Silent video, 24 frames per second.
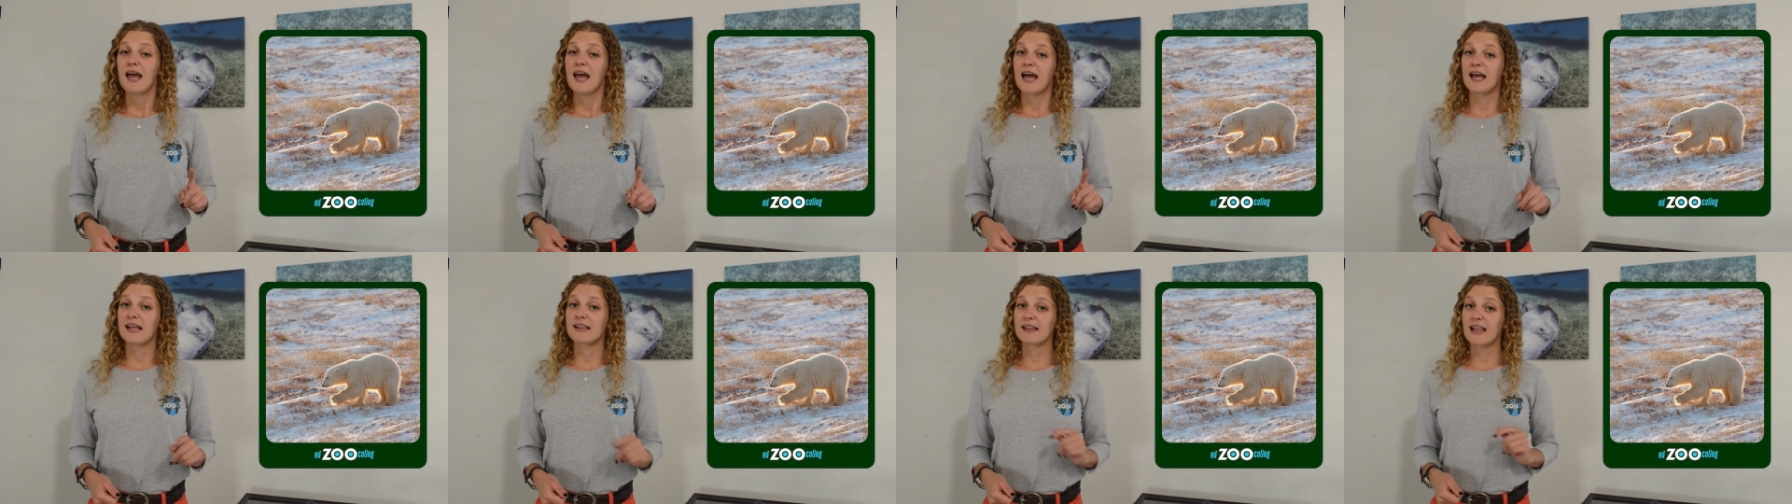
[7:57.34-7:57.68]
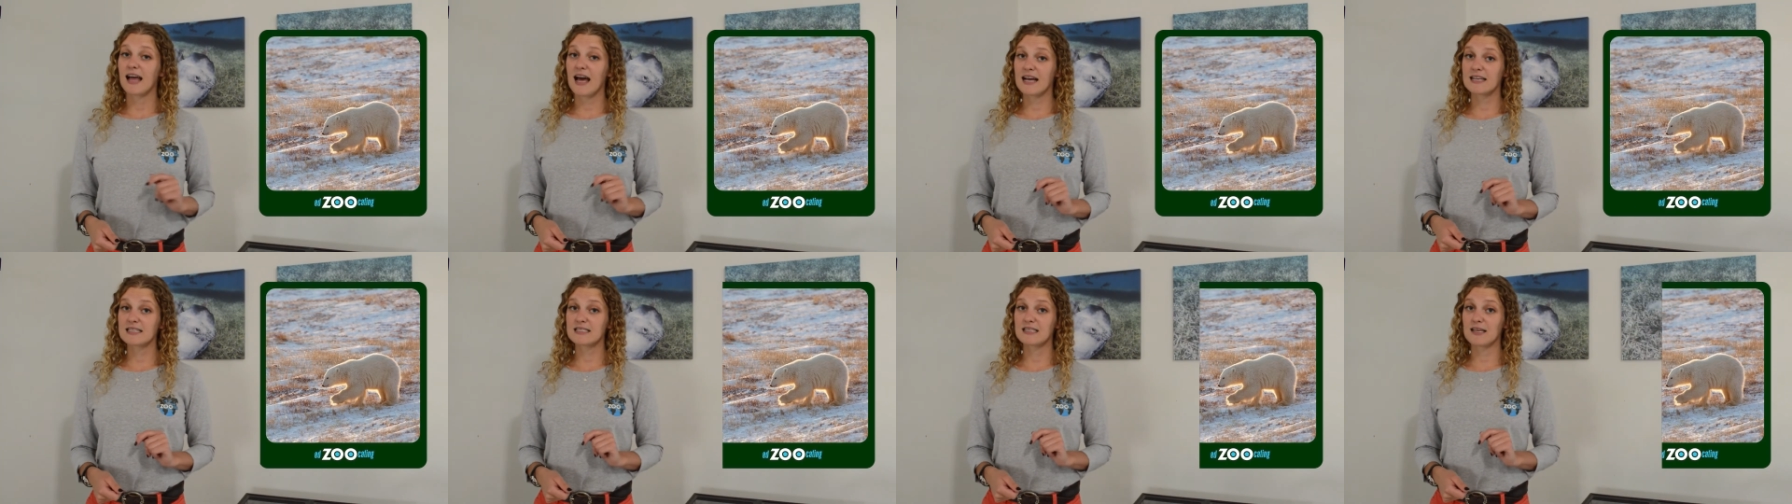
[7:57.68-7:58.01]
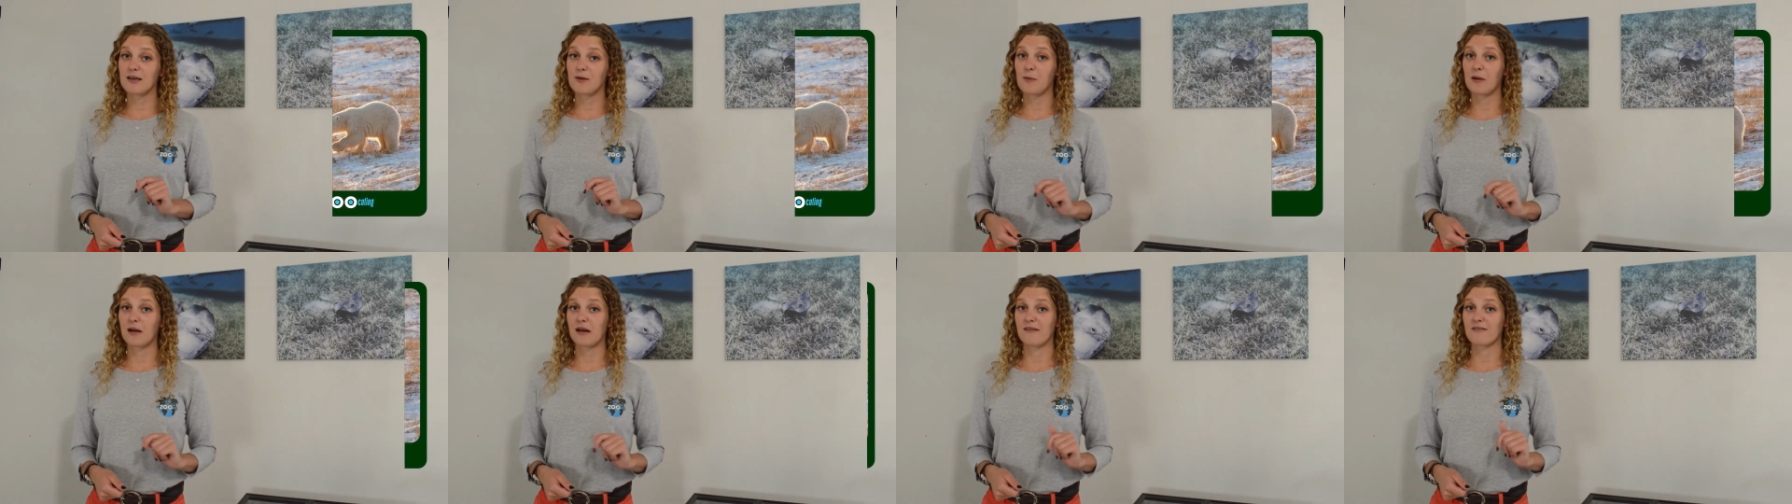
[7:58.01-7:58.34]
And
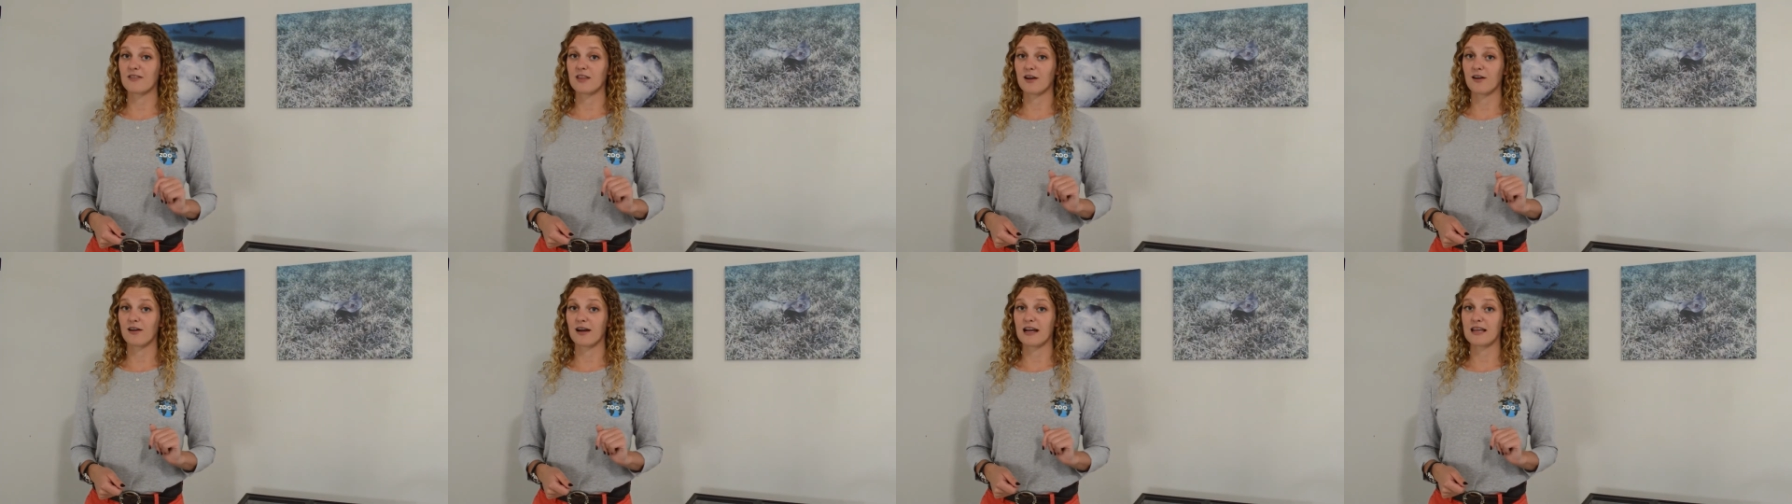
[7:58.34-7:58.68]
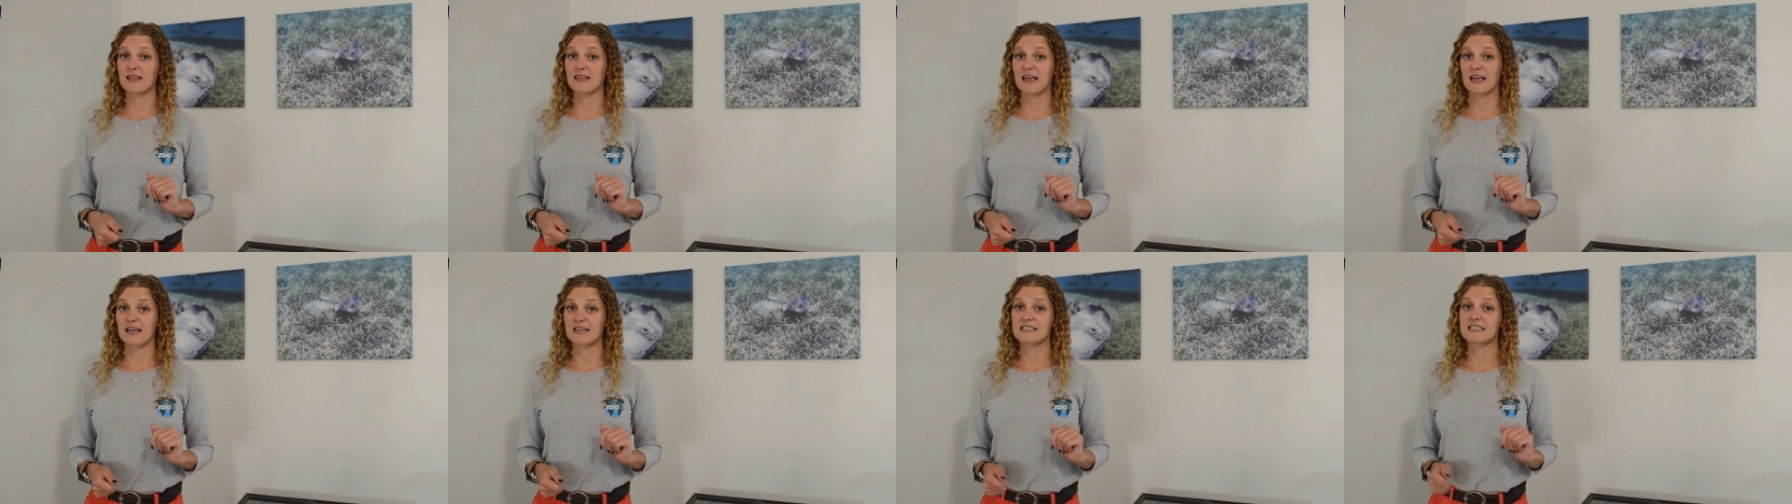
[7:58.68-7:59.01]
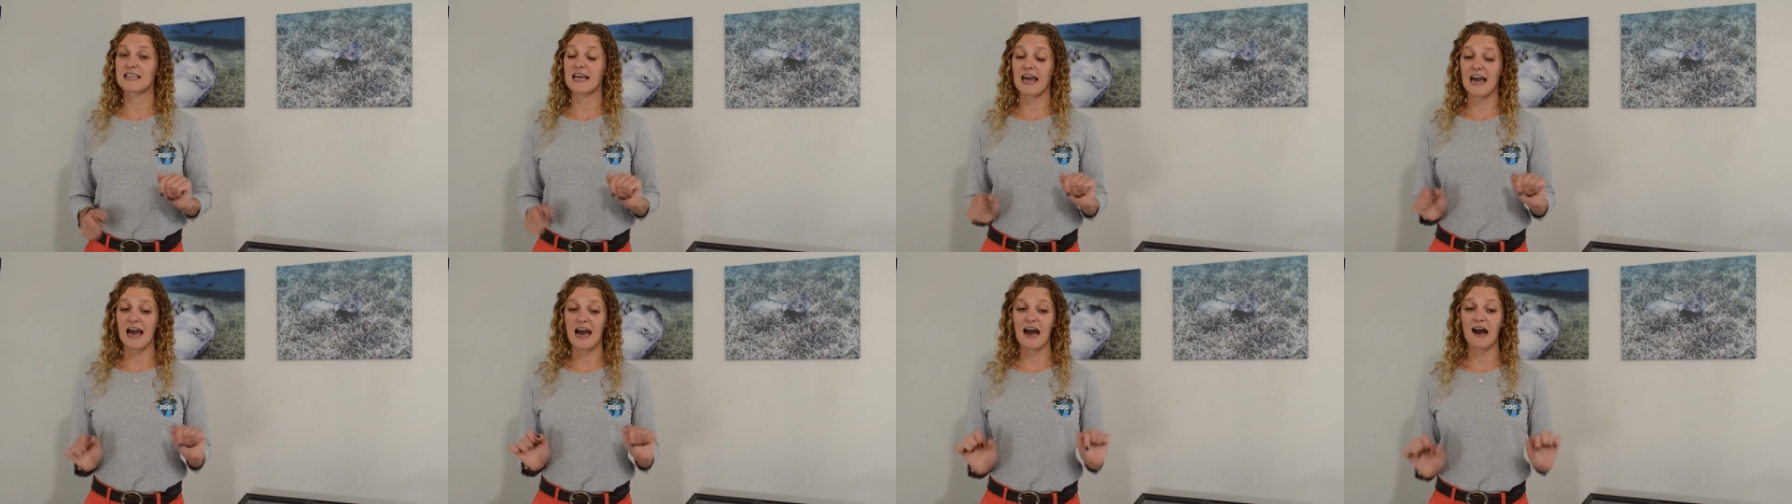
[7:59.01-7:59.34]
lastly, one of the great things
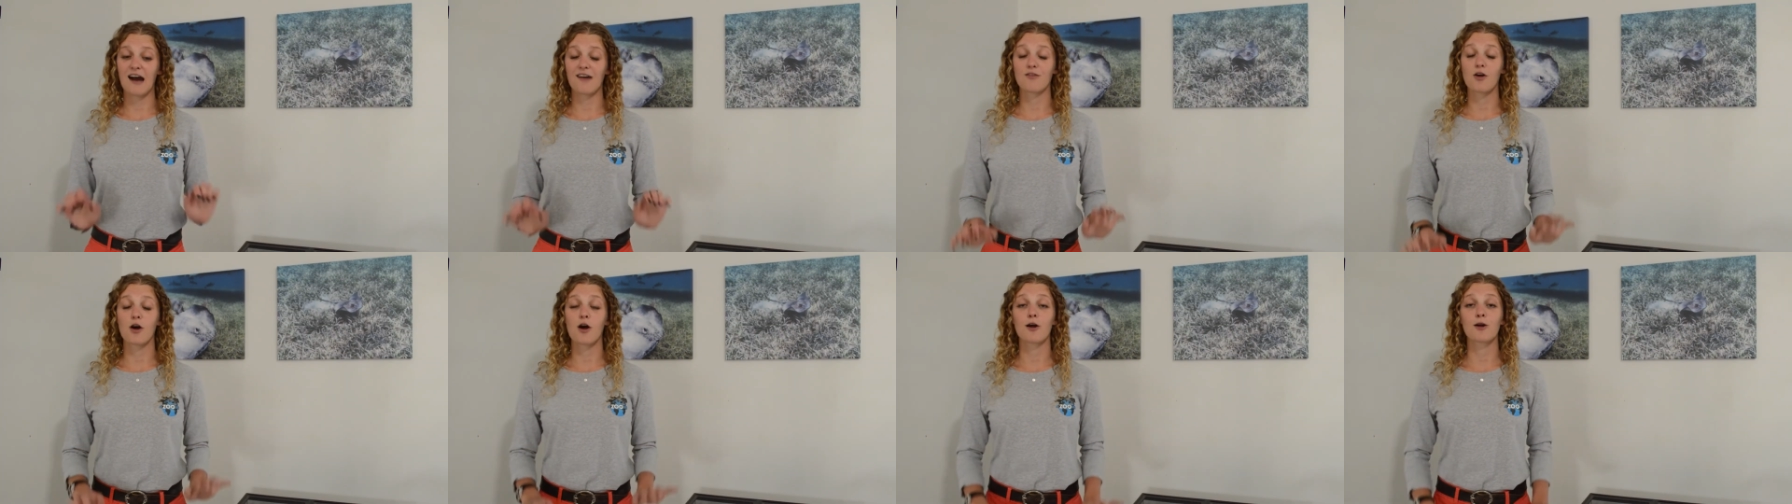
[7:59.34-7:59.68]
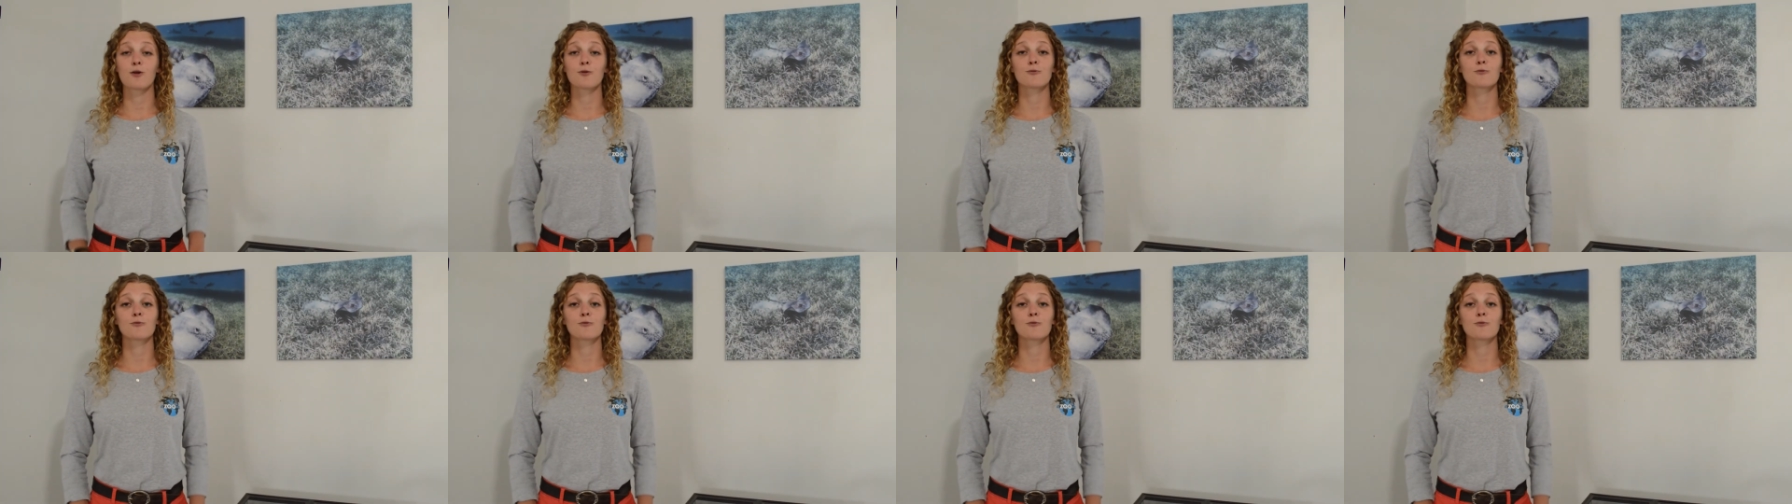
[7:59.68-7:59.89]
they have are